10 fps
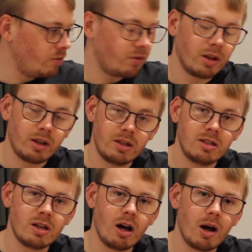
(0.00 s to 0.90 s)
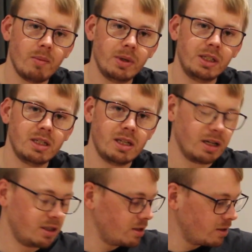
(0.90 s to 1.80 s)
for this top, which is
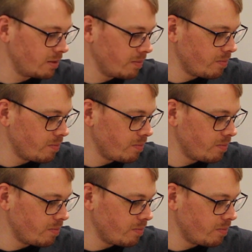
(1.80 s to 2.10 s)
nice.